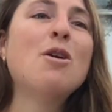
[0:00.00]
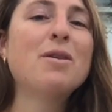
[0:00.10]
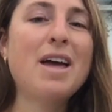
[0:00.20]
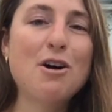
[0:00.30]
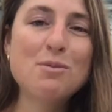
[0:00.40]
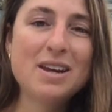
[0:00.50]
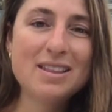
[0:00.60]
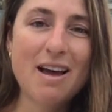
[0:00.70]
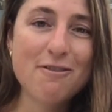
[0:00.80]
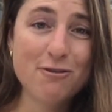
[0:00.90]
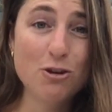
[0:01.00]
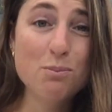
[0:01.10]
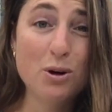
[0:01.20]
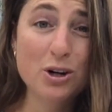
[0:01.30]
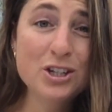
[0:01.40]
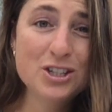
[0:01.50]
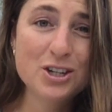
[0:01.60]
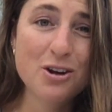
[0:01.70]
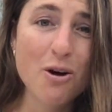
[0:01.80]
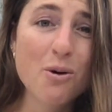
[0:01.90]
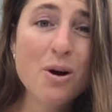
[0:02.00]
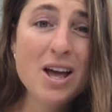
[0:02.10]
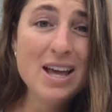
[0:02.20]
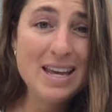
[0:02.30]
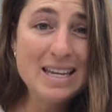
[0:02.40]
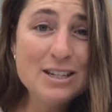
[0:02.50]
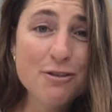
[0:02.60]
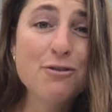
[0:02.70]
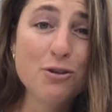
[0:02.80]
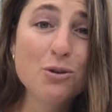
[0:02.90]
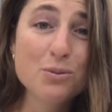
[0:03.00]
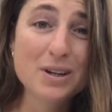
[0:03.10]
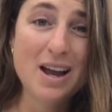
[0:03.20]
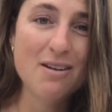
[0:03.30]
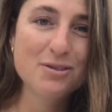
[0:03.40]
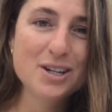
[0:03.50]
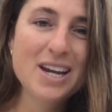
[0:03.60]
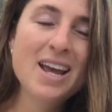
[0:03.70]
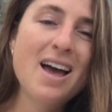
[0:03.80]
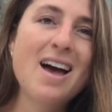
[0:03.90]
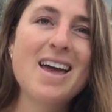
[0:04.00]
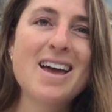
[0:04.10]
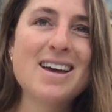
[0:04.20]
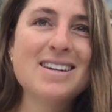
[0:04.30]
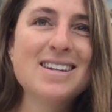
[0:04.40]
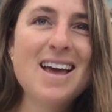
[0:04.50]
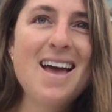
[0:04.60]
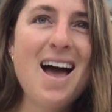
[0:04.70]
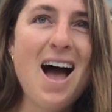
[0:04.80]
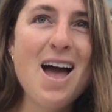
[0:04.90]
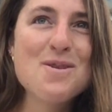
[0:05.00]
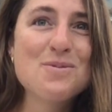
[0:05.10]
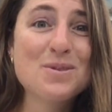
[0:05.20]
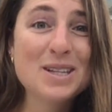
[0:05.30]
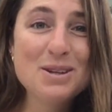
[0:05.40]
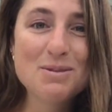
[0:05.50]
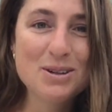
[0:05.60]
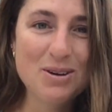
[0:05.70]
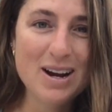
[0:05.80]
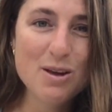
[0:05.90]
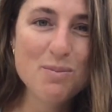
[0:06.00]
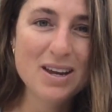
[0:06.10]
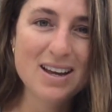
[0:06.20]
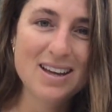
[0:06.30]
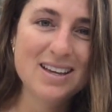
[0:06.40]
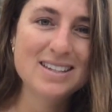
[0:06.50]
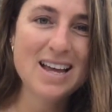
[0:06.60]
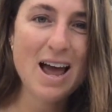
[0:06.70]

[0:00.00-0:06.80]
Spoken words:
without making that full push to go into full recovery. And I really regret it because